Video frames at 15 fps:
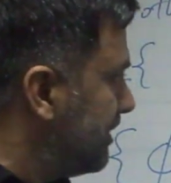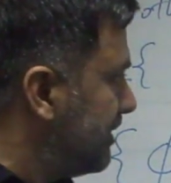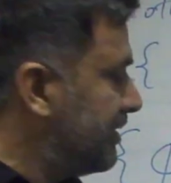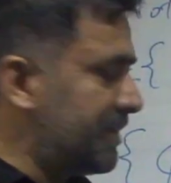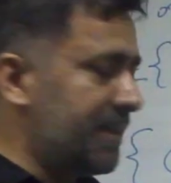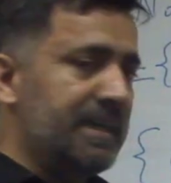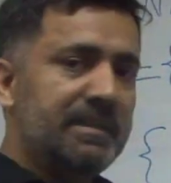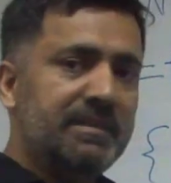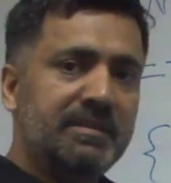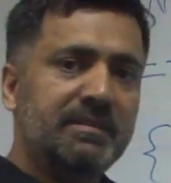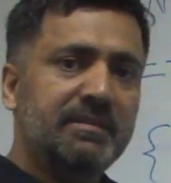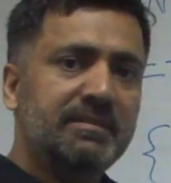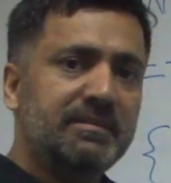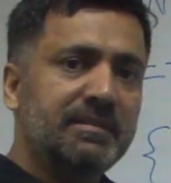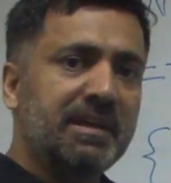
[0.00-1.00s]
write
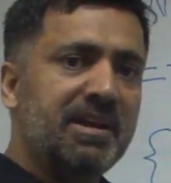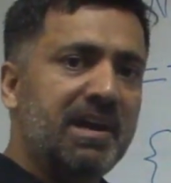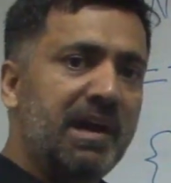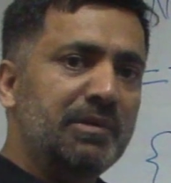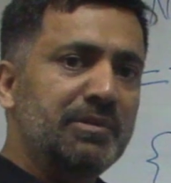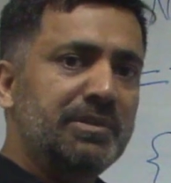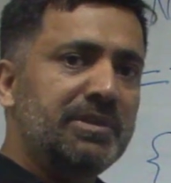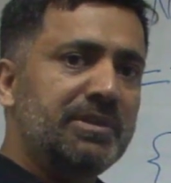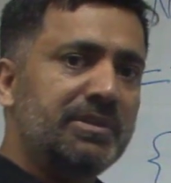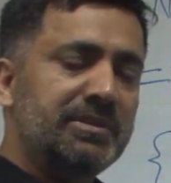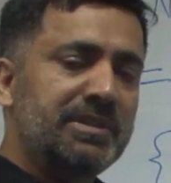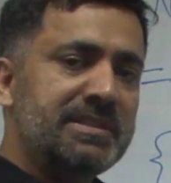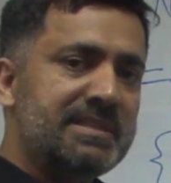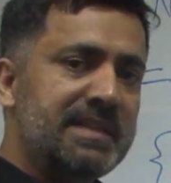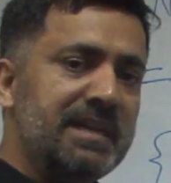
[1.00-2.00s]
the count or
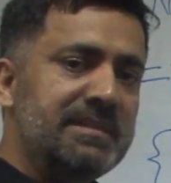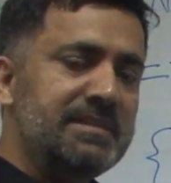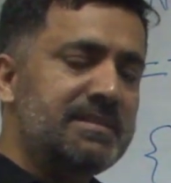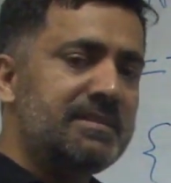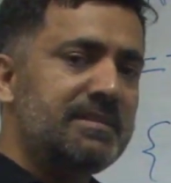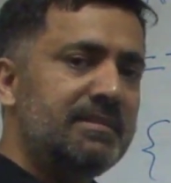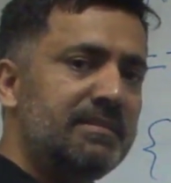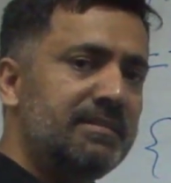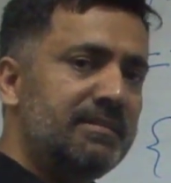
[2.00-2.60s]
the size.